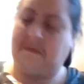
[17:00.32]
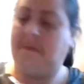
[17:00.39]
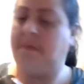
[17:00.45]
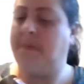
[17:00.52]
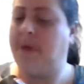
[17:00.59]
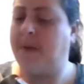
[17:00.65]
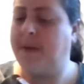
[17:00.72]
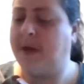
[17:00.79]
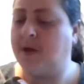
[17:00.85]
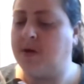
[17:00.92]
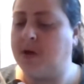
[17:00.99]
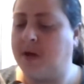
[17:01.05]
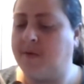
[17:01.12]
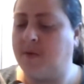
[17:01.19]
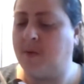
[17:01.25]
Maybe I'll
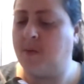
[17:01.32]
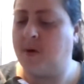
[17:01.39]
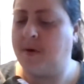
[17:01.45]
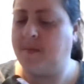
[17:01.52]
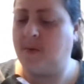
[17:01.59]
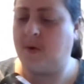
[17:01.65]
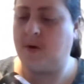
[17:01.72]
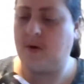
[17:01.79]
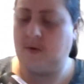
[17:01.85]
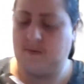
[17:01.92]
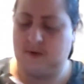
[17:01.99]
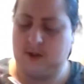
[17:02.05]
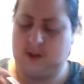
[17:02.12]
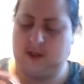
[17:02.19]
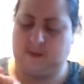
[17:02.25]
try for one more over
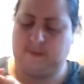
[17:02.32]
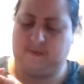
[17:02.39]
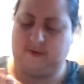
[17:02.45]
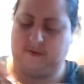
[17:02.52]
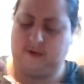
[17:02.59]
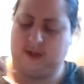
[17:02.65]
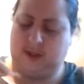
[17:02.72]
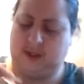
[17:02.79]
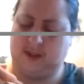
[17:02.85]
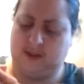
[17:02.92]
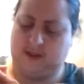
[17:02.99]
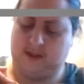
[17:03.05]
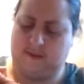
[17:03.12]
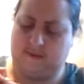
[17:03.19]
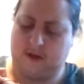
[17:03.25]
the top of everything
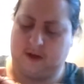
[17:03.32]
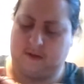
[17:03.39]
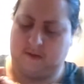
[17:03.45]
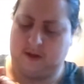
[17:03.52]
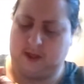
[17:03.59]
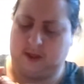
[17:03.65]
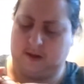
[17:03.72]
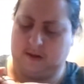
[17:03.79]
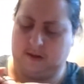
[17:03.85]
since I've got it ready.